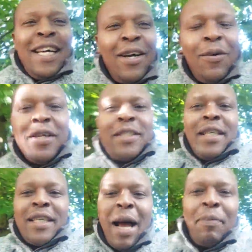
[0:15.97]
what
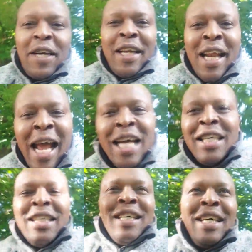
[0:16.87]
is happening
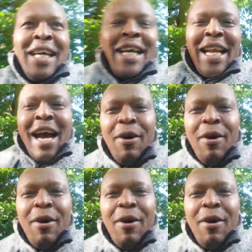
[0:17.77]
in our